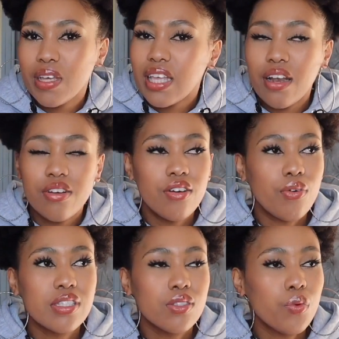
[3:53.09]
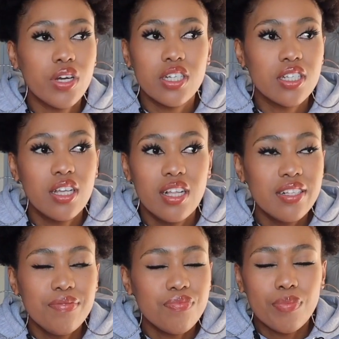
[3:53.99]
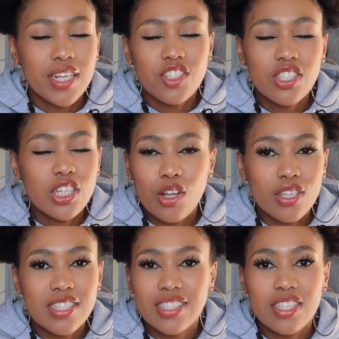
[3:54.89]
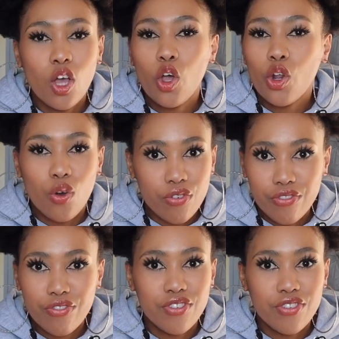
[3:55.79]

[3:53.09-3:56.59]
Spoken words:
I don't know what's the word, but it just looks rough,